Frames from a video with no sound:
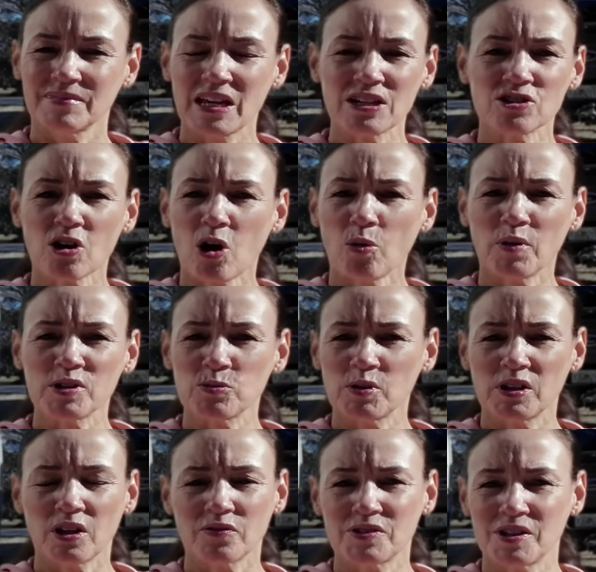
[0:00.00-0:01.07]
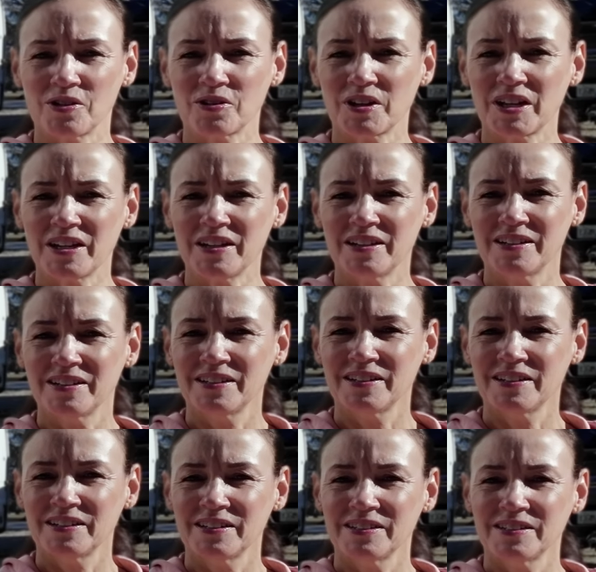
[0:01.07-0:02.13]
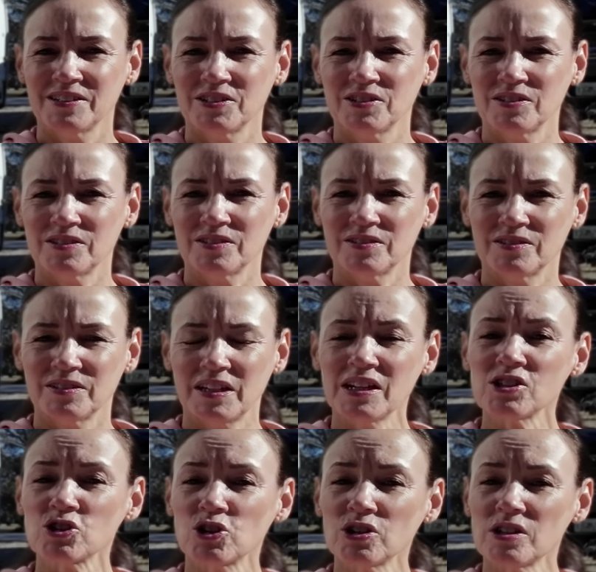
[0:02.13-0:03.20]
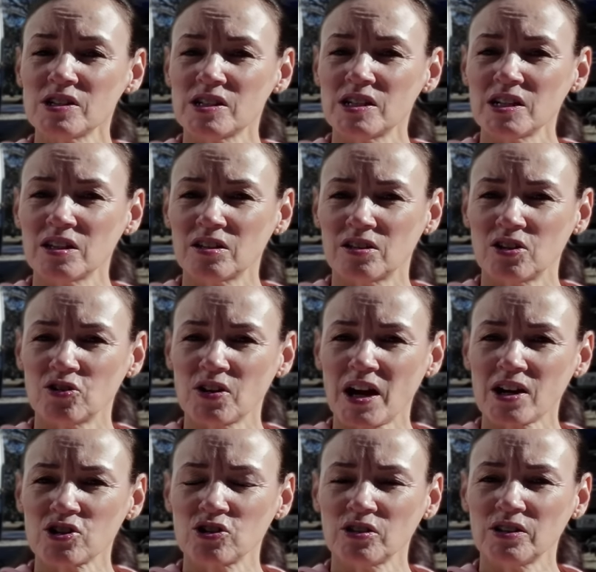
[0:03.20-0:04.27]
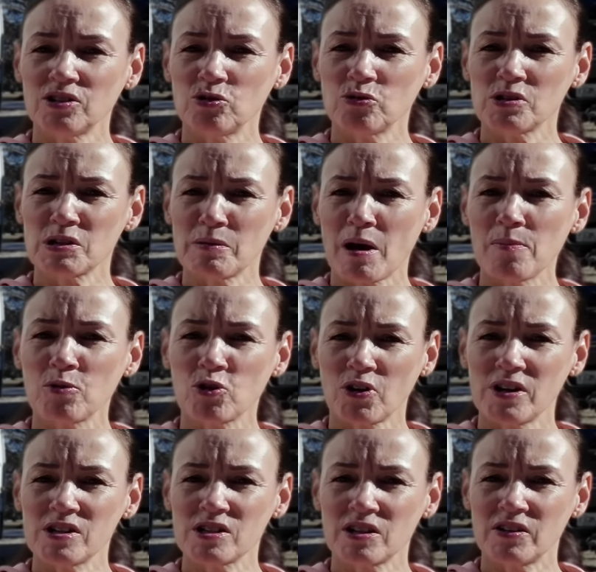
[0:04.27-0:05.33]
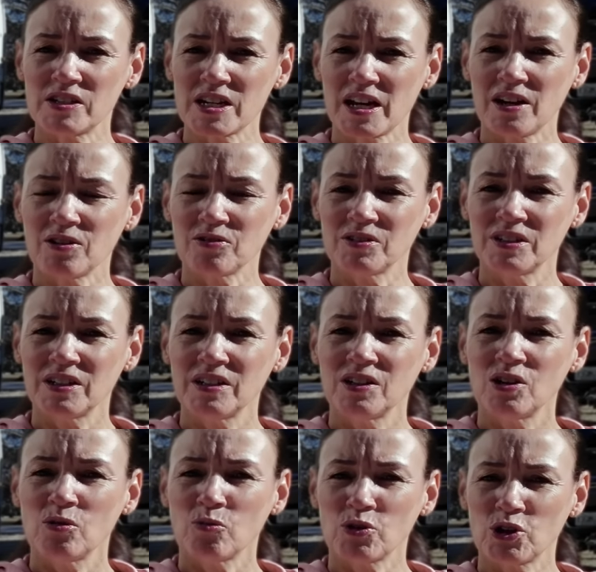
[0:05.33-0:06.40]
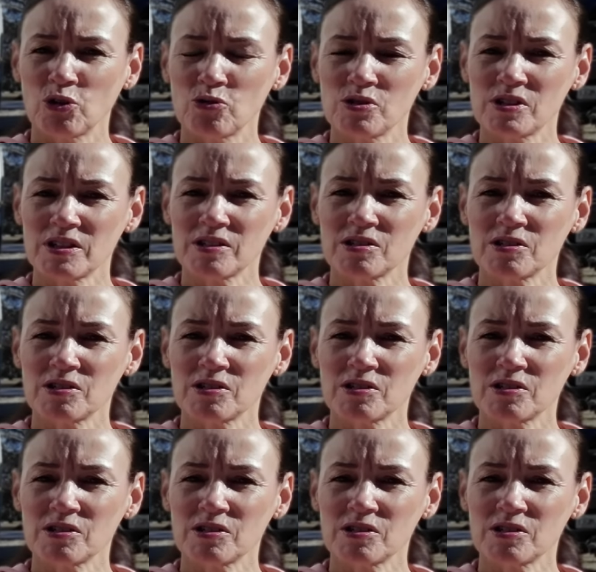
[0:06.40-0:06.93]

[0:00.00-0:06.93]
as we, always, we love Cedar Key. Yes. And it's good to see that they're actually doing some upgrades in the town. Yeah. We're noticing